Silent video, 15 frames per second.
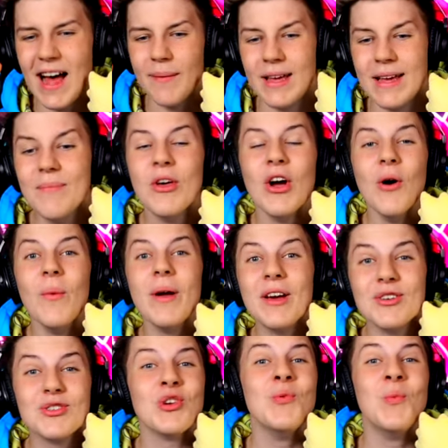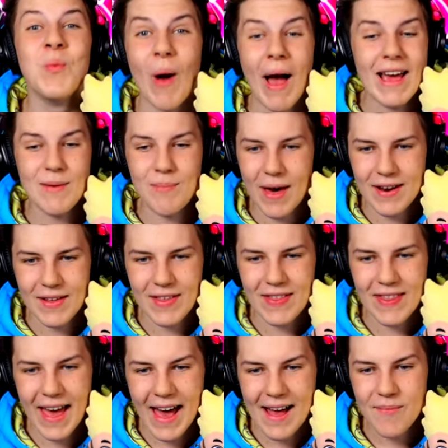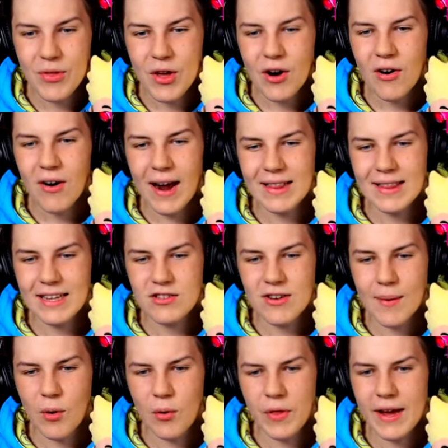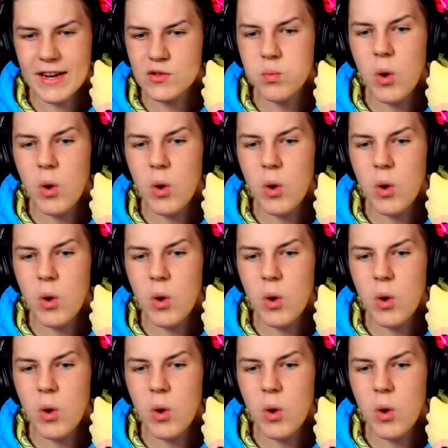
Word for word: Army. We can do way better than that. All right, let's grab all these.